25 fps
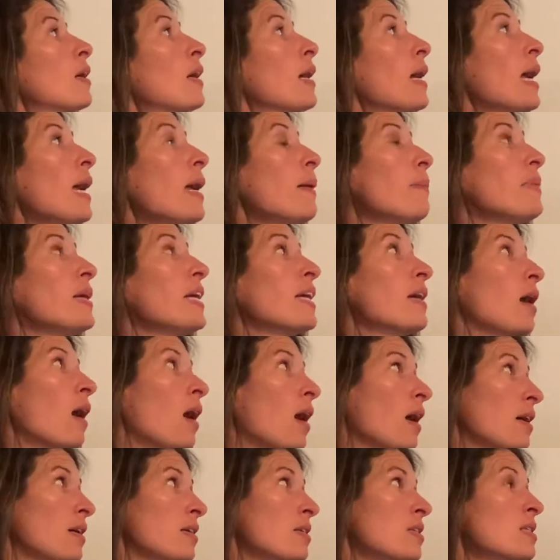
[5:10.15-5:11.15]
And
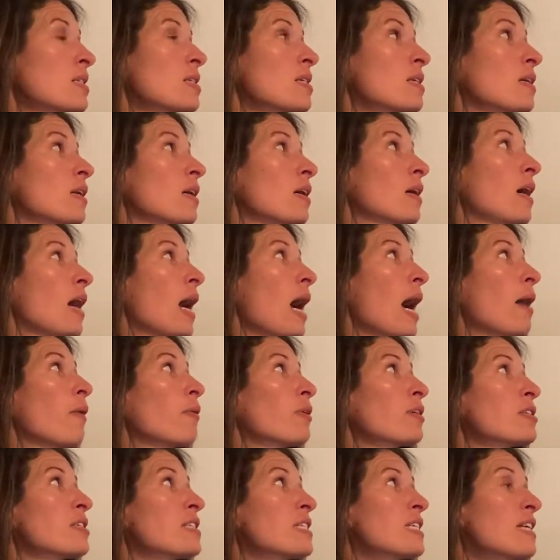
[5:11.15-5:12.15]
because our
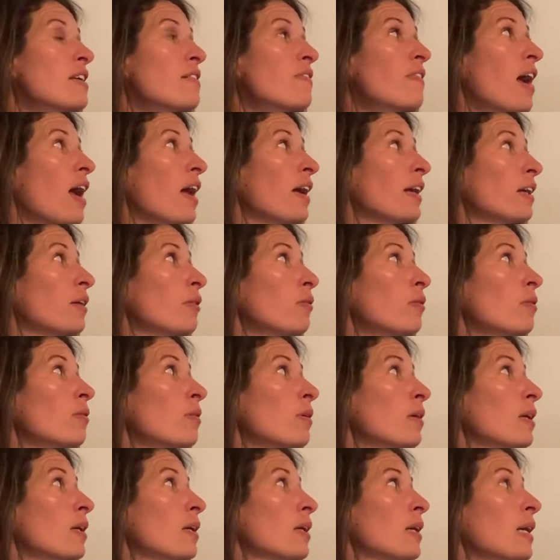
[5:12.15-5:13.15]
c value
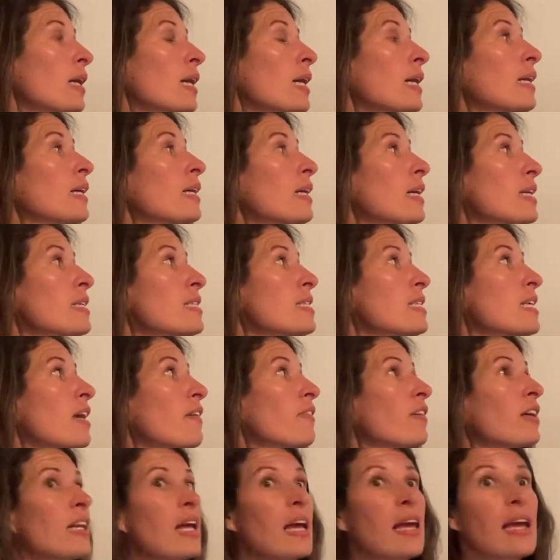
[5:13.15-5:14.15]
is
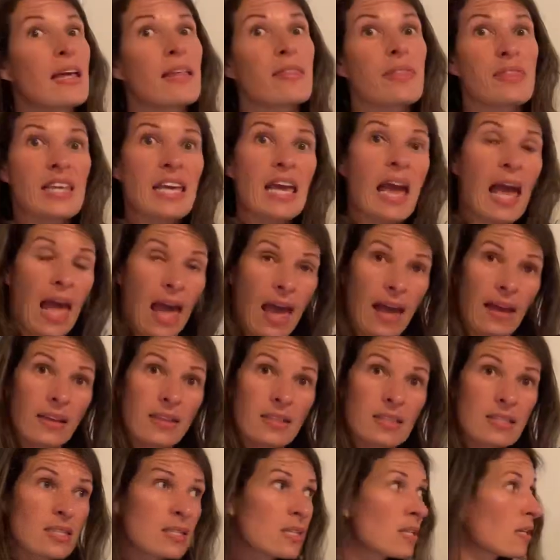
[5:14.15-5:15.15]
given at the
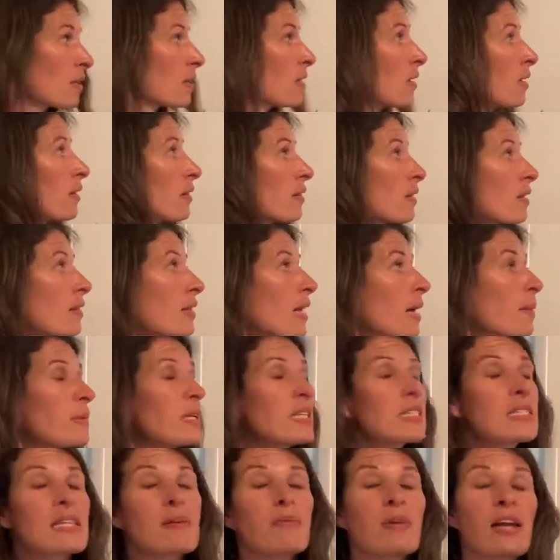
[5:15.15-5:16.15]
x, then that means
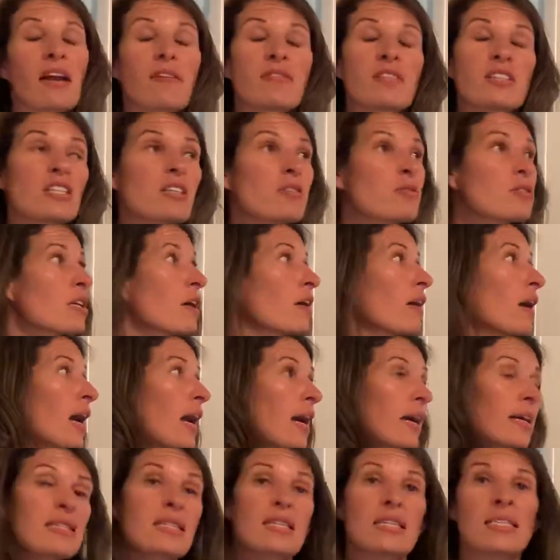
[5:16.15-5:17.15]
that we have to use our
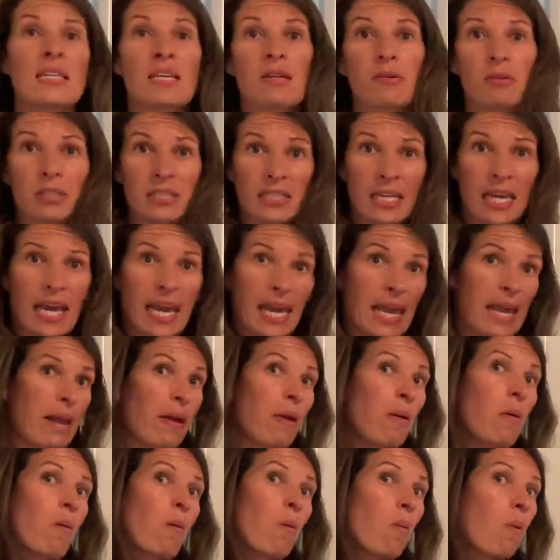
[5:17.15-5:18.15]
x is equal to a
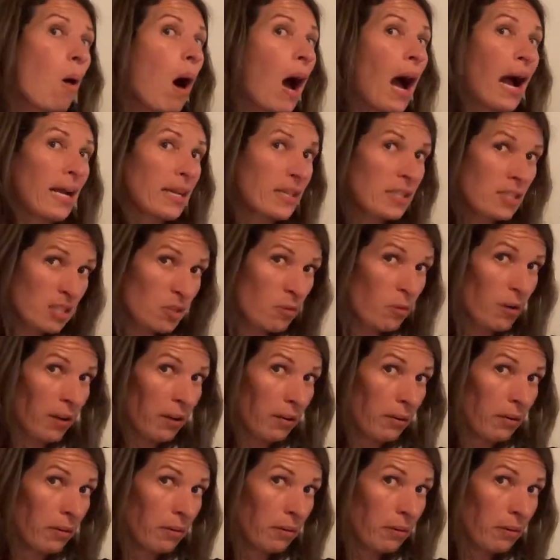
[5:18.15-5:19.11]
y squared.